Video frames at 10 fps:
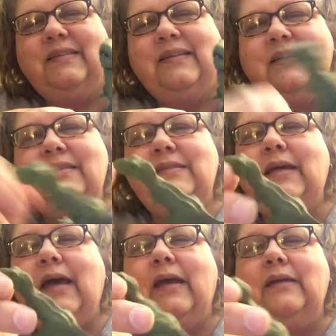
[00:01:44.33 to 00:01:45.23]
and this
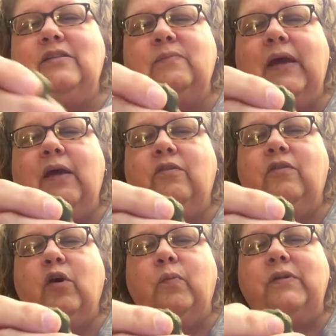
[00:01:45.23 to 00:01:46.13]
guy, his mouth
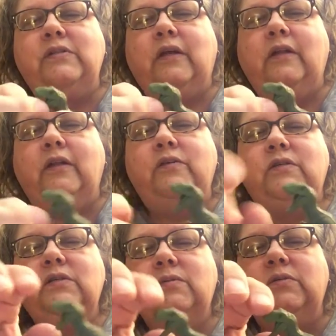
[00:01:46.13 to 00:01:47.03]
opens and
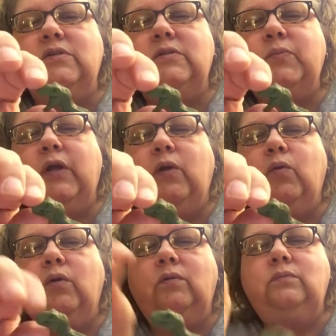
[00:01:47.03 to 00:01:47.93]
closes, which is pretty
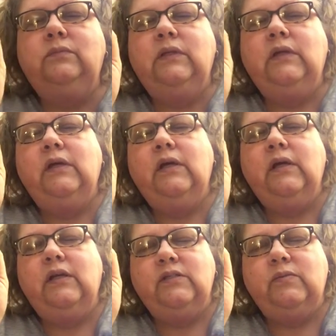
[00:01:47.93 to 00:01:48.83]
cool.
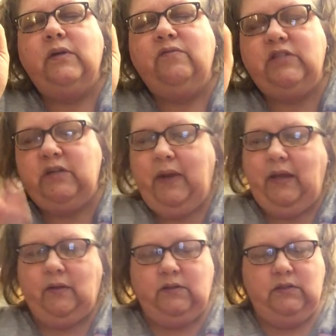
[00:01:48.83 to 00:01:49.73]
So we have
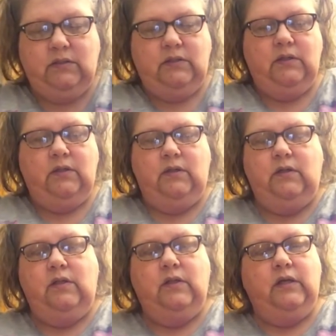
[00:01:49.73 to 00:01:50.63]
T-Rex,
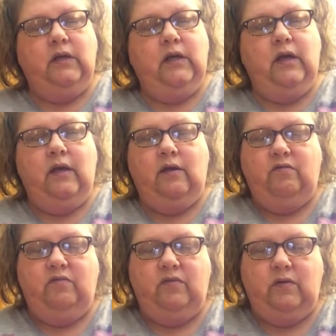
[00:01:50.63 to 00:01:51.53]
and then I have
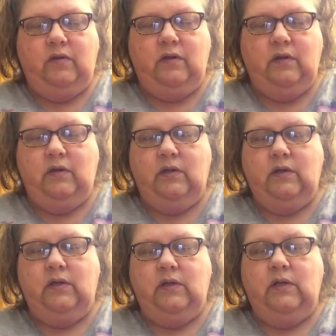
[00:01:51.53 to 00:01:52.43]

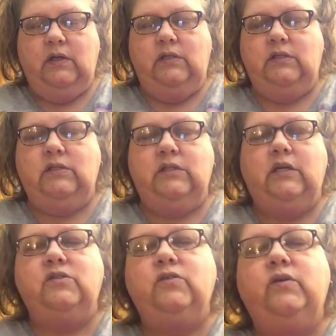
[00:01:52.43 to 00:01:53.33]

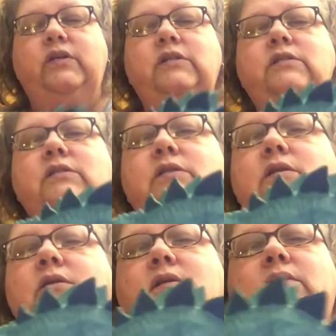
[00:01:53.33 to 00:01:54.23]
Stegosaurus.
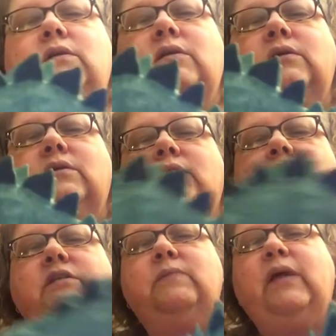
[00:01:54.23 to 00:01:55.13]

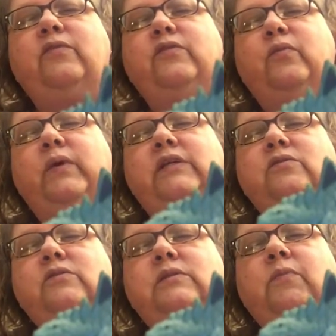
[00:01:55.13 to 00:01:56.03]
His mouth is way
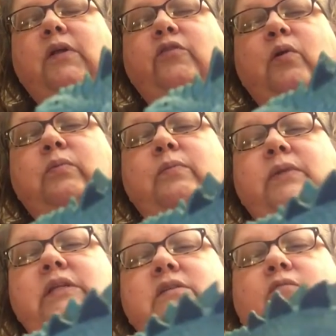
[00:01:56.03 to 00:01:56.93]
too small to open, but
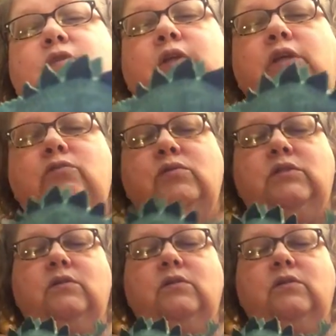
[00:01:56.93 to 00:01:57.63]
he's awful cute.